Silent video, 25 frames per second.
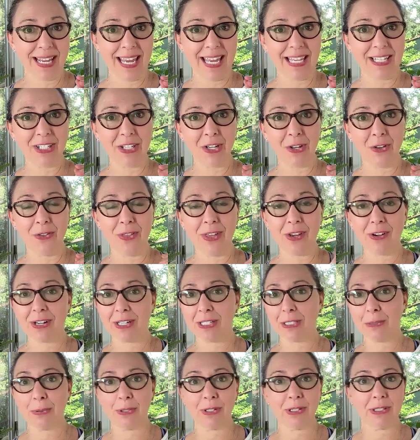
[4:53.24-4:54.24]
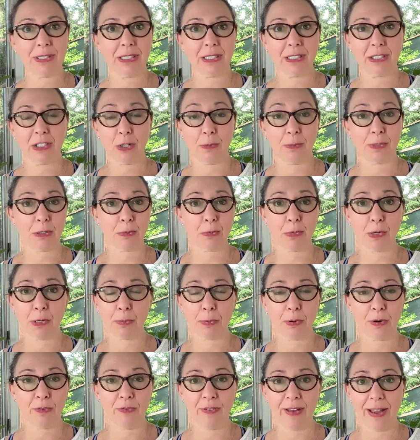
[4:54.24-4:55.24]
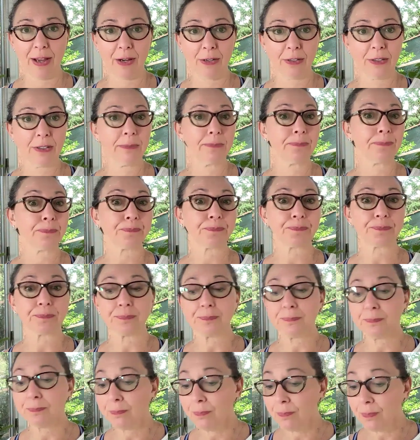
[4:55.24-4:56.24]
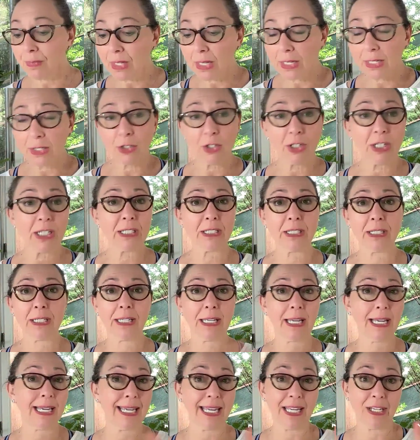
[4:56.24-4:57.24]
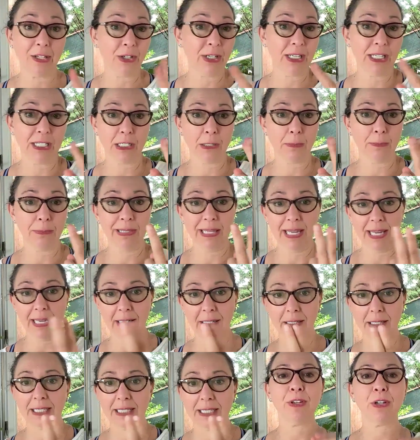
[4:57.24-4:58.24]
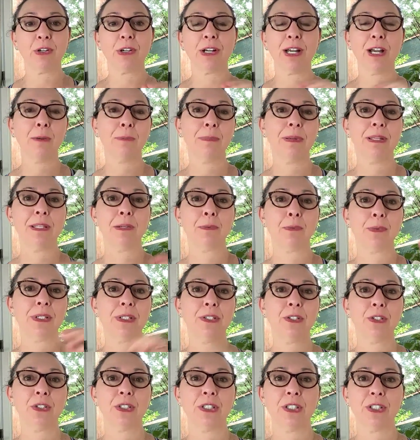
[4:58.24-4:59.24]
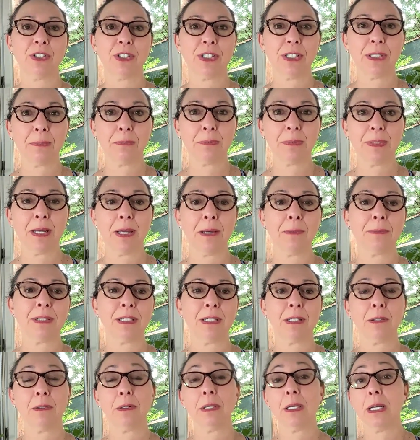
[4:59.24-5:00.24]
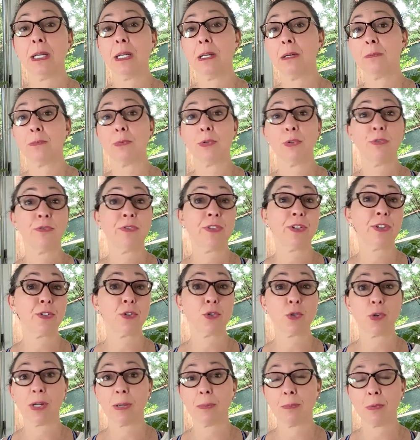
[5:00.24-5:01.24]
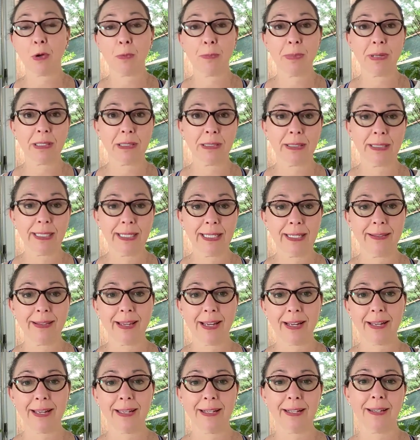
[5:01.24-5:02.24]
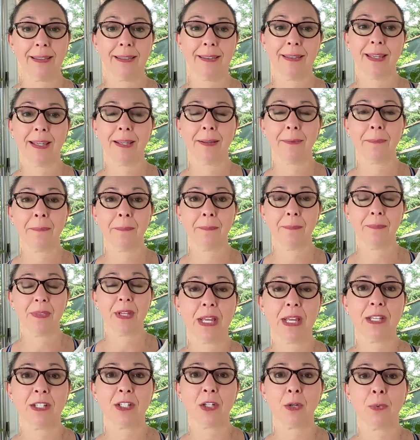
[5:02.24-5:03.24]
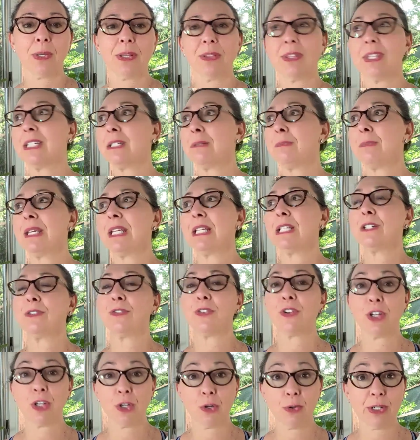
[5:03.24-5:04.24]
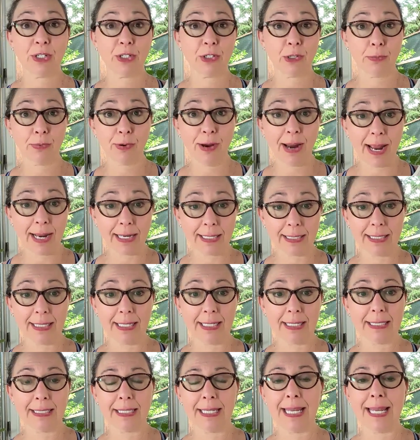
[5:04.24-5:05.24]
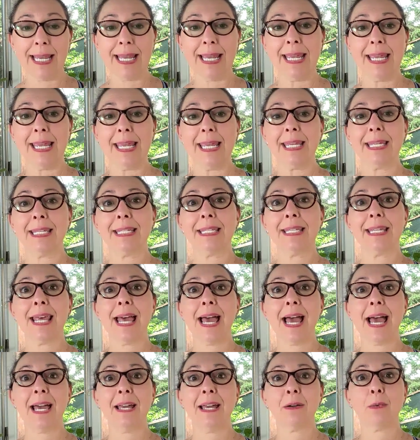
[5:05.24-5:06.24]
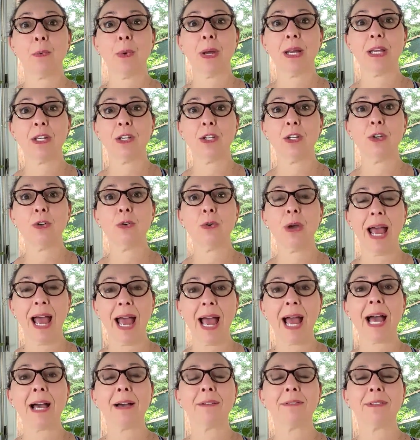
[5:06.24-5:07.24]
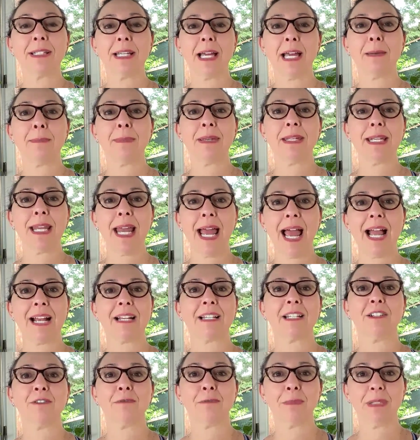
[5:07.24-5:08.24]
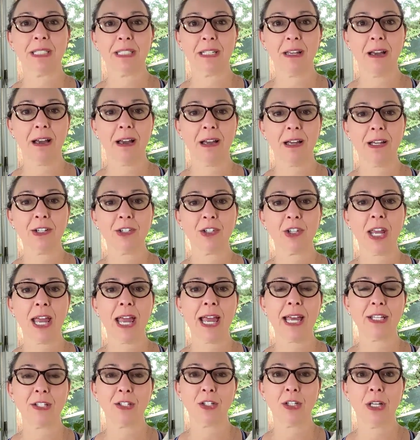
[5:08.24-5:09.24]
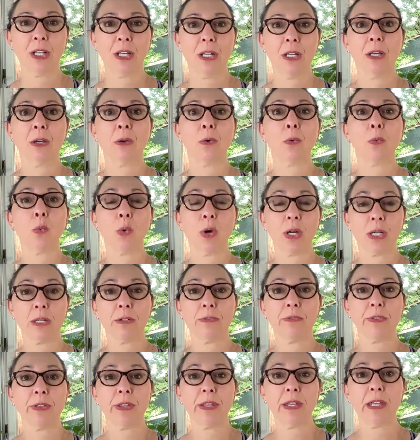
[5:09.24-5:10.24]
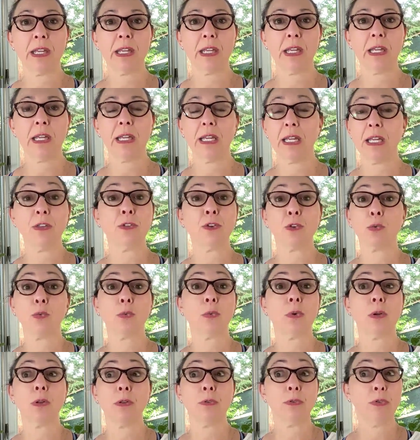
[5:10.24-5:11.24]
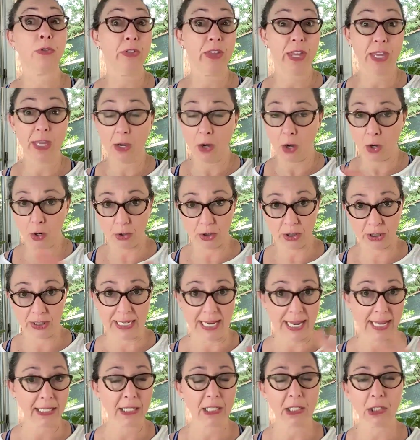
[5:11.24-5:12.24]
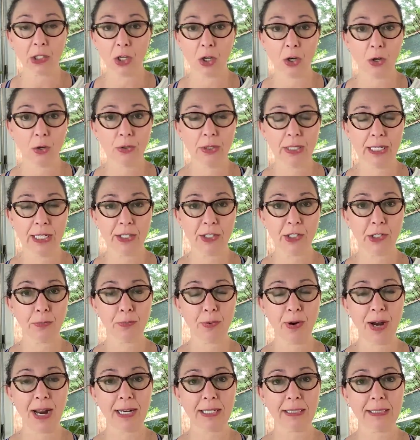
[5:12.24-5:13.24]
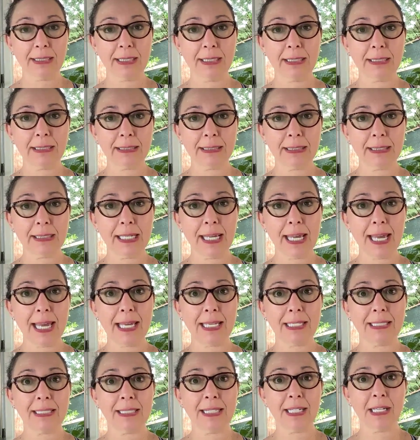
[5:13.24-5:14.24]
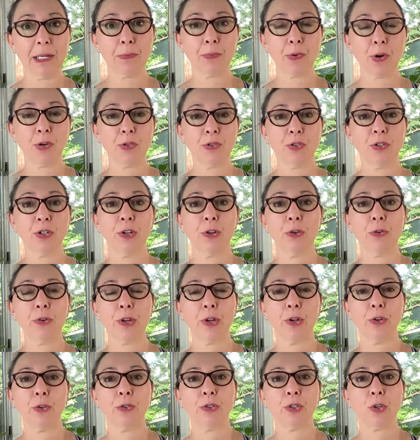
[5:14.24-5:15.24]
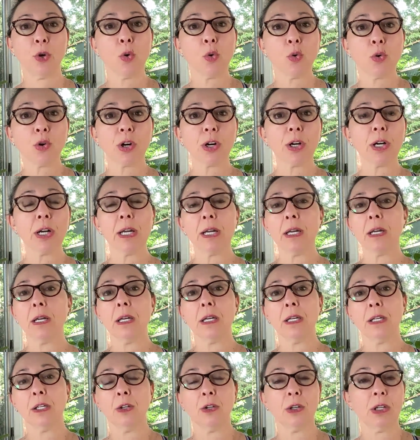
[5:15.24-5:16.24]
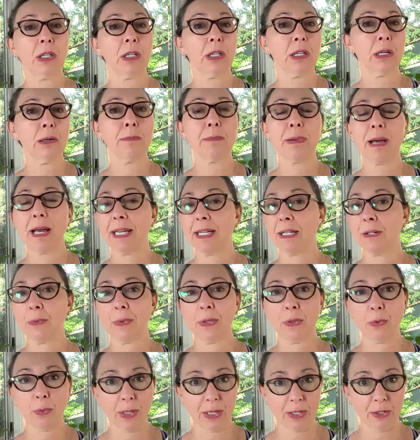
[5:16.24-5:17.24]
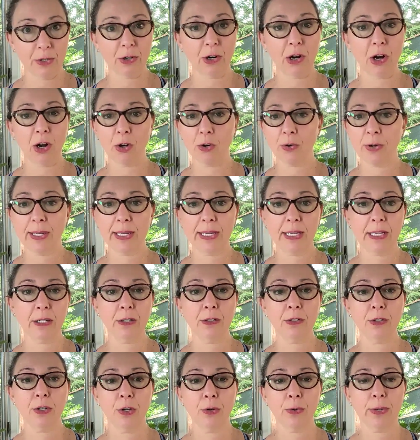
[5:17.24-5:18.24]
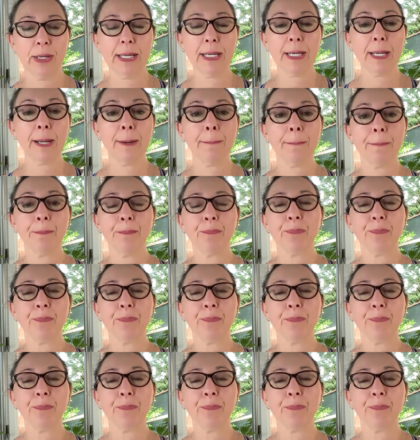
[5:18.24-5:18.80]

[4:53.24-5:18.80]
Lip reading: And so their experience is so much more profound. And you get to, again, you get to play. You are helping them reduce their symptoms and improve their joint mobility and that kind of thing. So what this means for you in your practice is that when you have Diamond Active Massage as one of the either the standalone in your practice as the approach you use, or you can combine it with what you're already doing.